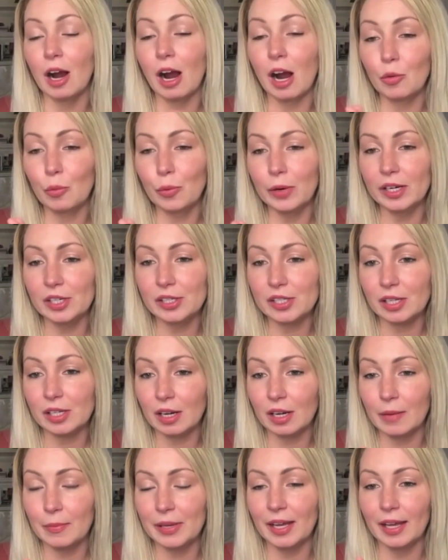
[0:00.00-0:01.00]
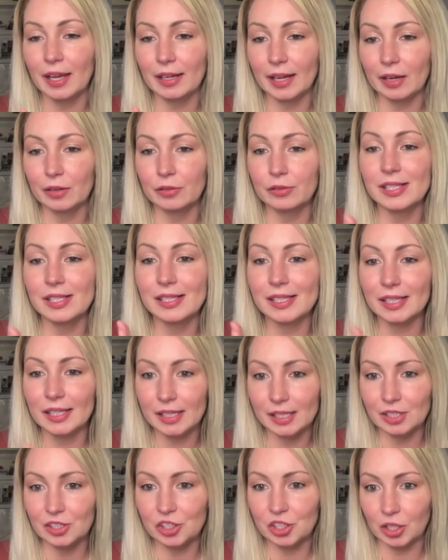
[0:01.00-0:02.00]
Our winners are going to be announced
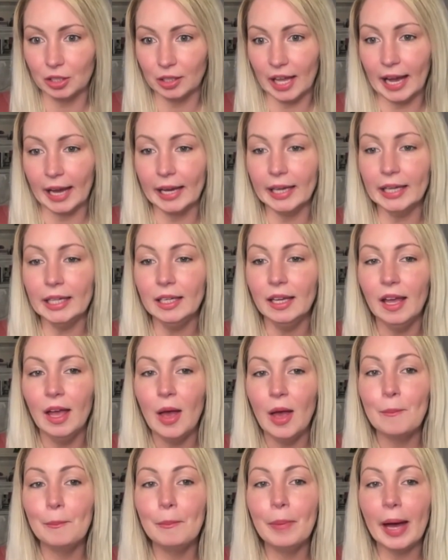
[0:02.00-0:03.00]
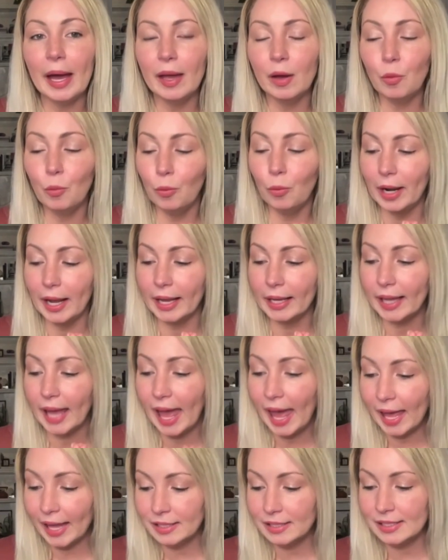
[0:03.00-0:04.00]
in July. But what I
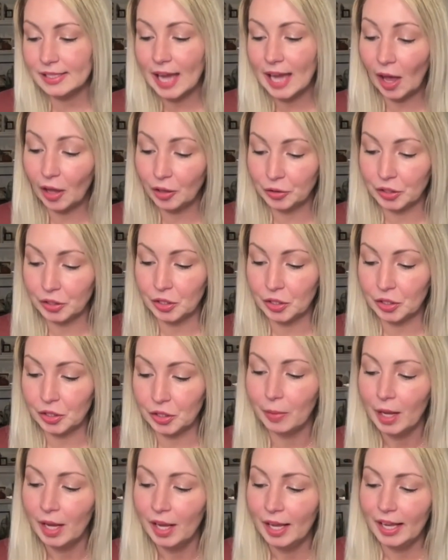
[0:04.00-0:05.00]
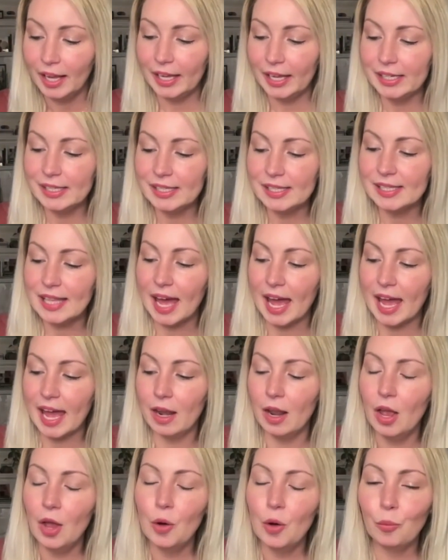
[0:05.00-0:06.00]
can tell you is
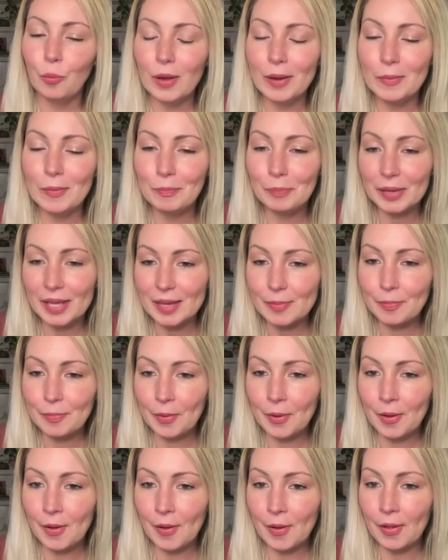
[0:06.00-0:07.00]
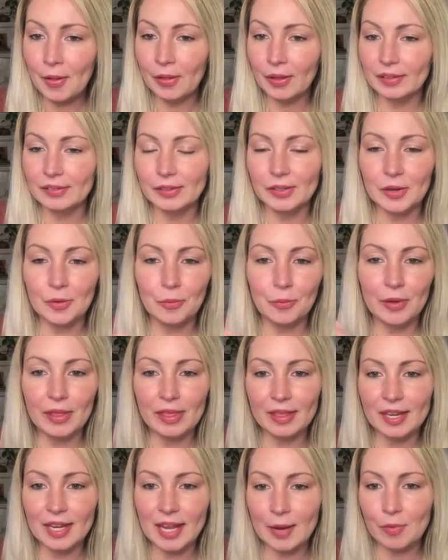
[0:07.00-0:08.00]
that when people, you know,
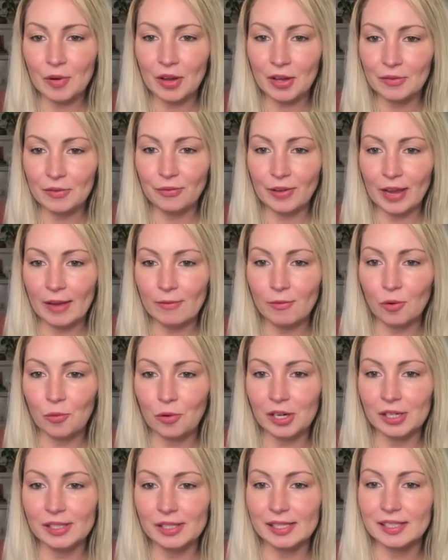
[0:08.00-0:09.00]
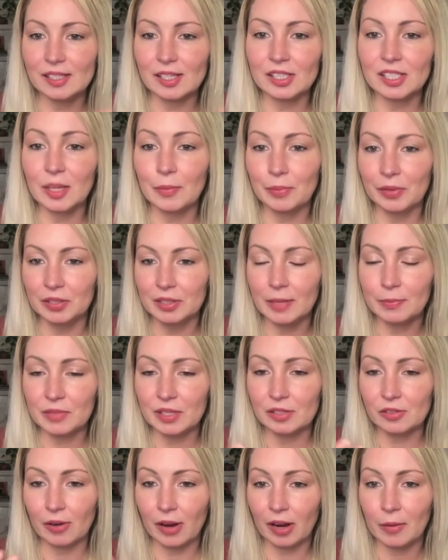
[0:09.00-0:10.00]
win the Neighborhood Fave Awards, they start to build up
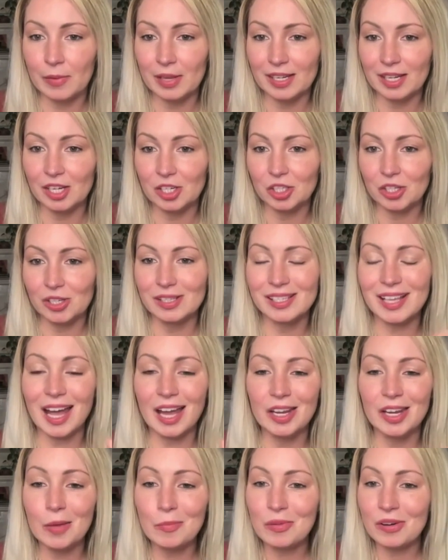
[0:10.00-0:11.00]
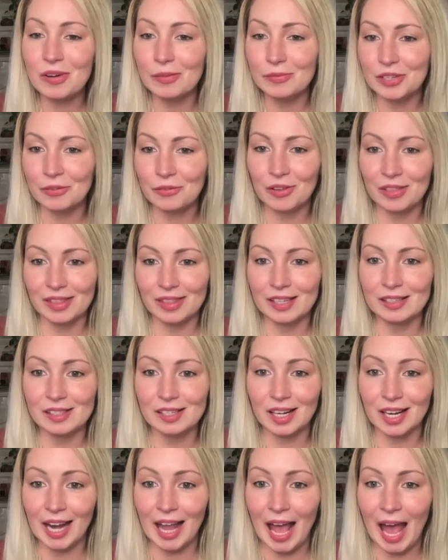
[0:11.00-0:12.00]
these recommendations. A number of different things
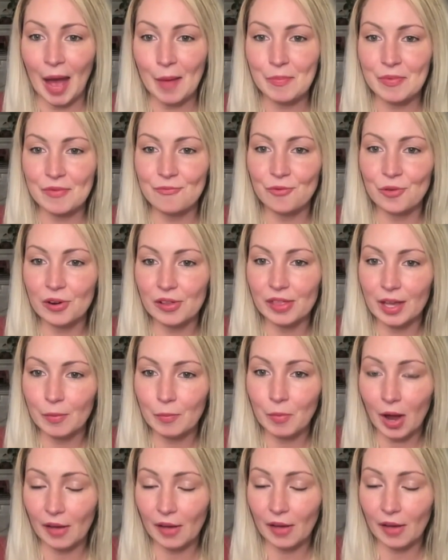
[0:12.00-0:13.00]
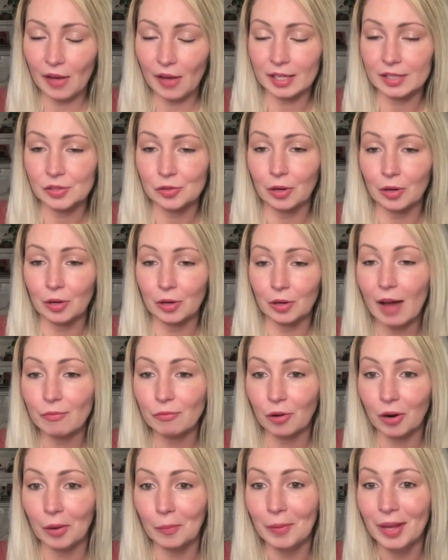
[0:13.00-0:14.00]
are going to happen for them on the Nextdoor
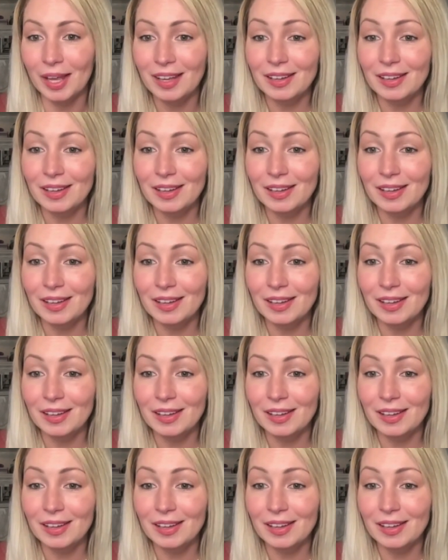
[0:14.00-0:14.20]
platform.